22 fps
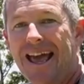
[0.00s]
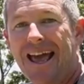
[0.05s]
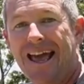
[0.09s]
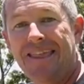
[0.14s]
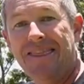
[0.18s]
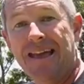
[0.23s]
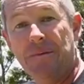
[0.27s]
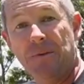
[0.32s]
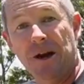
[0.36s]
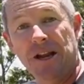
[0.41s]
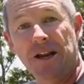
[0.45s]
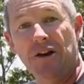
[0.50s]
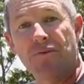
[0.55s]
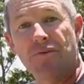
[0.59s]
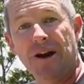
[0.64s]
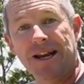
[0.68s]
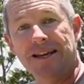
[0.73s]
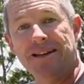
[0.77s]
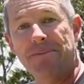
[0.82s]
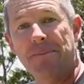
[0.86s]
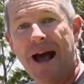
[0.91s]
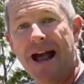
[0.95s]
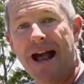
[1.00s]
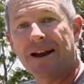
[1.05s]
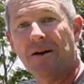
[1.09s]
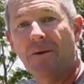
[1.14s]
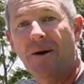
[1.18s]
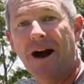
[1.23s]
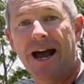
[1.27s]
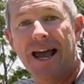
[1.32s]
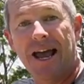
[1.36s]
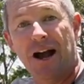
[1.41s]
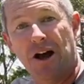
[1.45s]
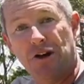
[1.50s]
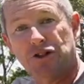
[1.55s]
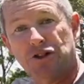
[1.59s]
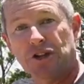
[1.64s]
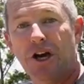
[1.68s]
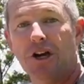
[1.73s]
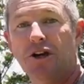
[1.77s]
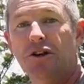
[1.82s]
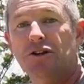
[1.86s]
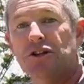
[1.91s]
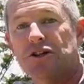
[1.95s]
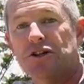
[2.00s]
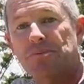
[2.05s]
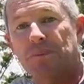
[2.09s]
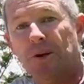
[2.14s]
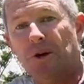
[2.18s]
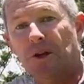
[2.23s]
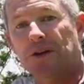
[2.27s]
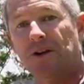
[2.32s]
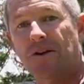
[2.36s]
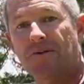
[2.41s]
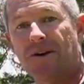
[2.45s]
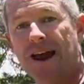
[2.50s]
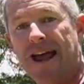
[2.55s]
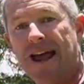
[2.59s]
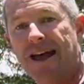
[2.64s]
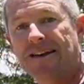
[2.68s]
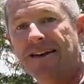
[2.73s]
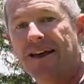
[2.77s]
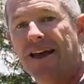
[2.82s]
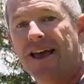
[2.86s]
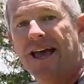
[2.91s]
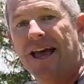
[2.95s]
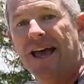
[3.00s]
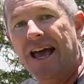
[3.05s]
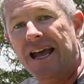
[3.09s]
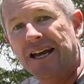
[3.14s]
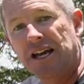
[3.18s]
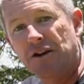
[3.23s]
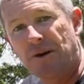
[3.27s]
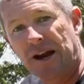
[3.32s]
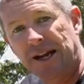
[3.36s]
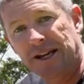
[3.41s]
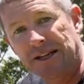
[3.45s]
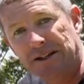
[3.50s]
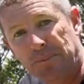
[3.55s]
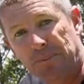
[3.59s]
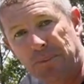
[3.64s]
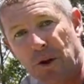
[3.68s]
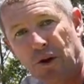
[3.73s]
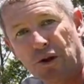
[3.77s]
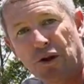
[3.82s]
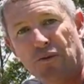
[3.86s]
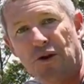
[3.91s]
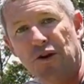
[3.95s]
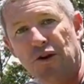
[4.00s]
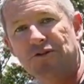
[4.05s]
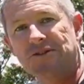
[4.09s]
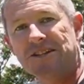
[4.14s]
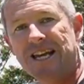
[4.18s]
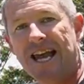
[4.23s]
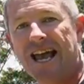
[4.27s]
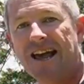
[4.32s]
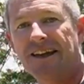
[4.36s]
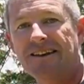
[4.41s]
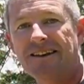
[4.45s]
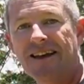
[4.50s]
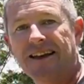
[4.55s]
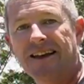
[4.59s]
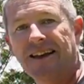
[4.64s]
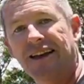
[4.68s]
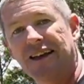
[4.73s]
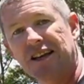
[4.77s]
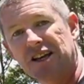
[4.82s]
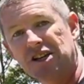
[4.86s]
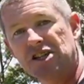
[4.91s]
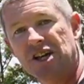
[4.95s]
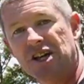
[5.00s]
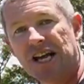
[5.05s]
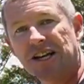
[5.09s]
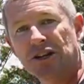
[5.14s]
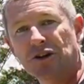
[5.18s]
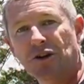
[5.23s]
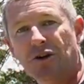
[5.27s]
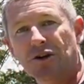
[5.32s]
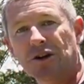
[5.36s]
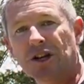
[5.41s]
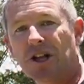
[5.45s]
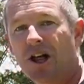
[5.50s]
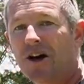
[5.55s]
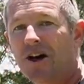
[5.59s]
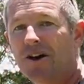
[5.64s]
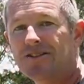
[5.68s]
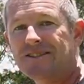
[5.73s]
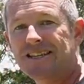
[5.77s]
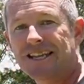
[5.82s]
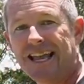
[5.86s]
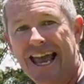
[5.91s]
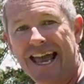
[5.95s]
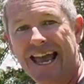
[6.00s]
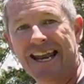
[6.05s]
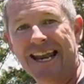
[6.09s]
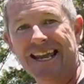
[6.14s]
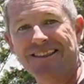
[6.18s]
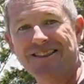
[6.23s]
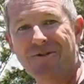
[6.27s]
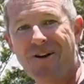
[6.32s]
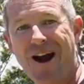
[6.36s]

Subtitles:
And then when you're ready to pack away, I'll show you, just pull it around and you're ready to pull the roof down, shut it all closed and hit the